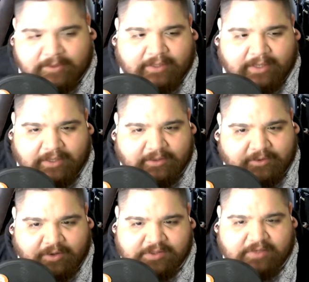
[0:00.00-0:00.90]
and they're
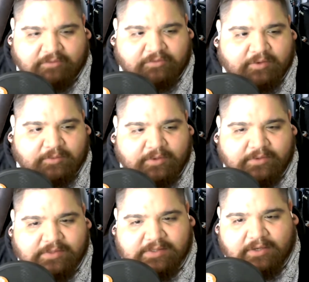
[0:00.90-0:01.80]
all sitting front row
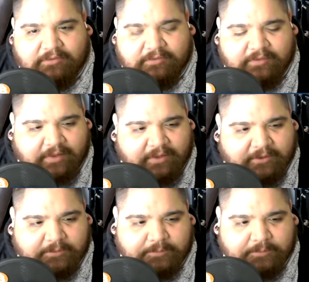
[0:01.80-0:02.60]
and stuff. And